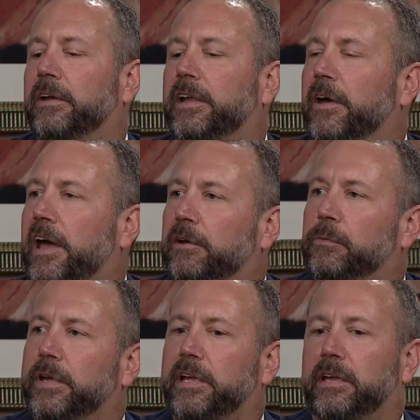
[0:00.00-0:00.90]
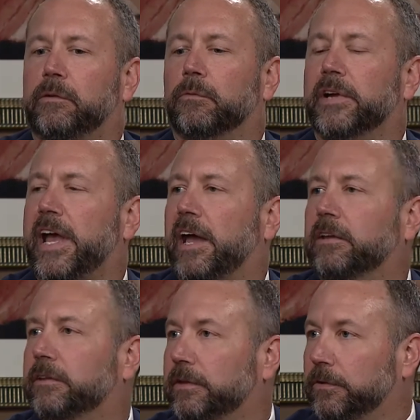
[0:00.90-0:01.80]
And now, how do we react
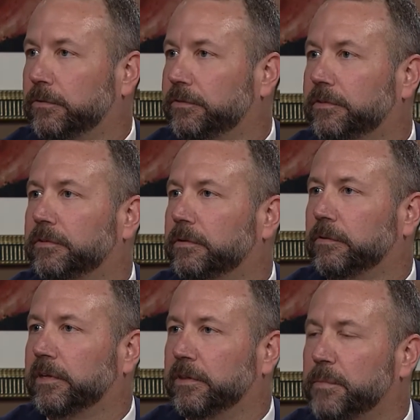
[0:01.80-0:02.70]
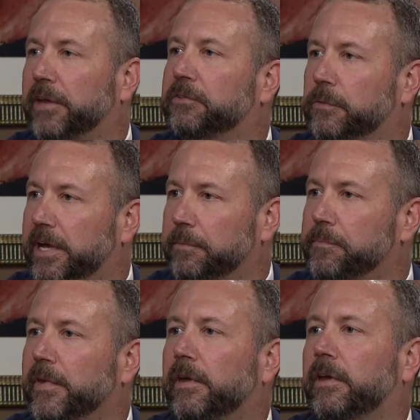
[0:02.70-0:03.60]
to those in the best way?
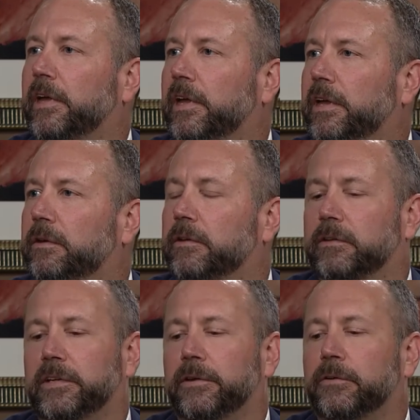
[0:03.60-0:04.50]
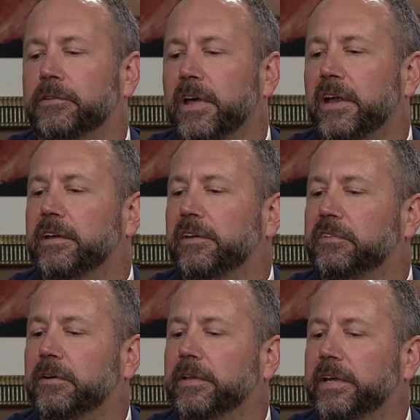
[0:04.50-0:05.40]
And you know, there's not
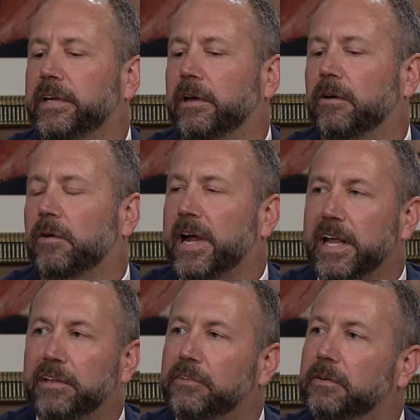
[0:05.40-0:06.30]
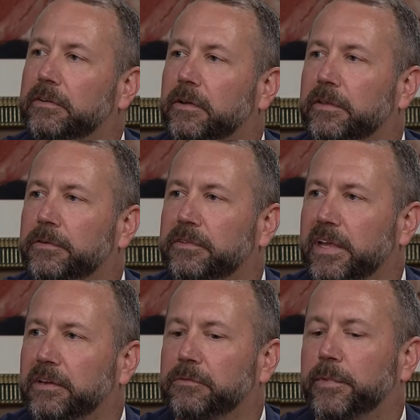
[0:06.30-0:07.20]
necessarily a right answer to all those
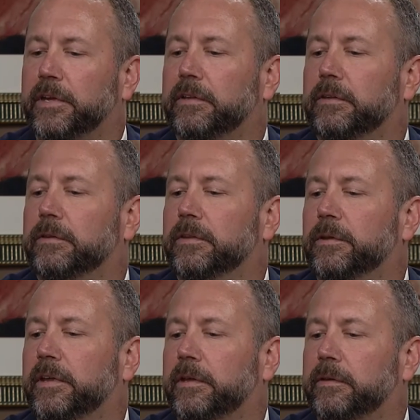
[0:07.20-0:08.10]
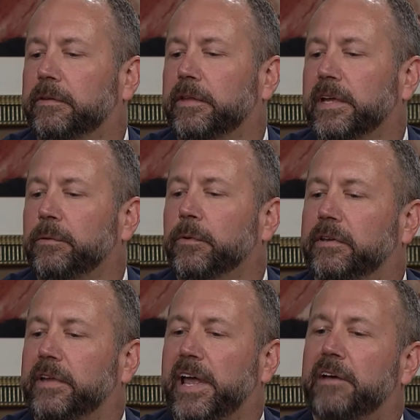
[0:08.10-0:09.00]
things, but the thing you
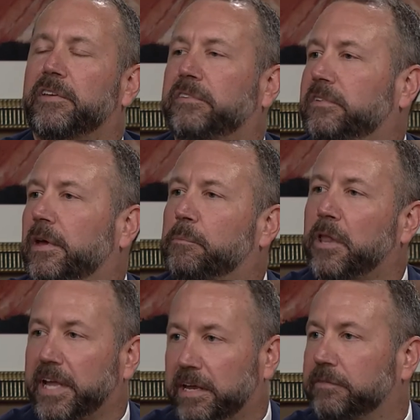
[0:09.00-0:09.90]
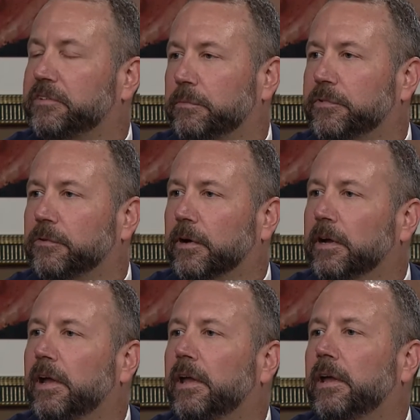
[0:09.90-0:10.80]
to have is a plan of some sort.
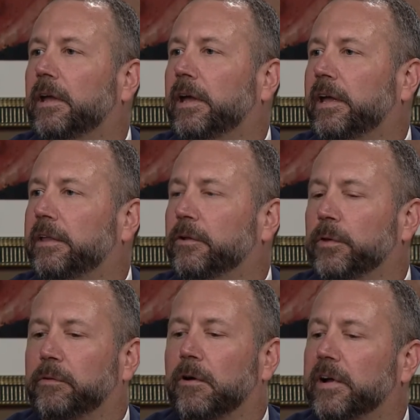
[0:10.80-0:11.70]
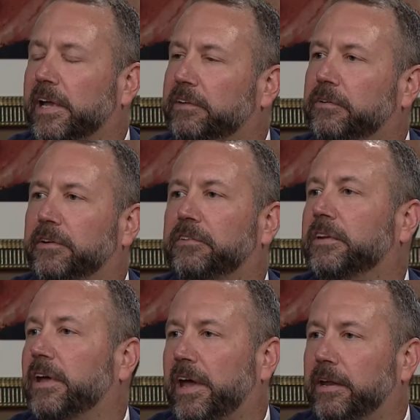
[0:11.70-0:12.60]
Uh, the only wrong answer is
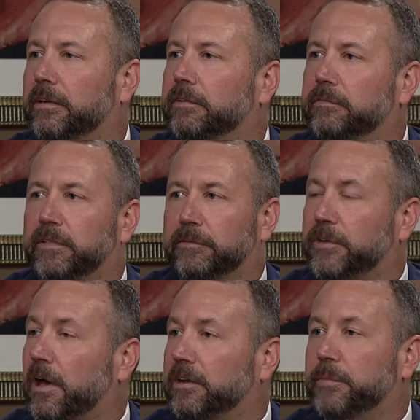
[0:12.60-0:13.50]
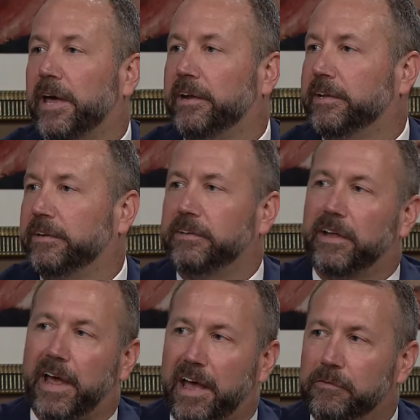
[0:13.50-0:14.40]
to not have talked about it and to
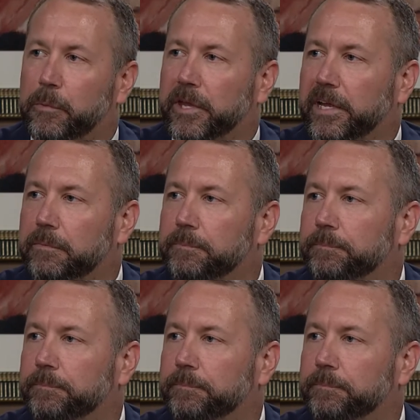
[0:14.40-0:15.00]
not have a plan.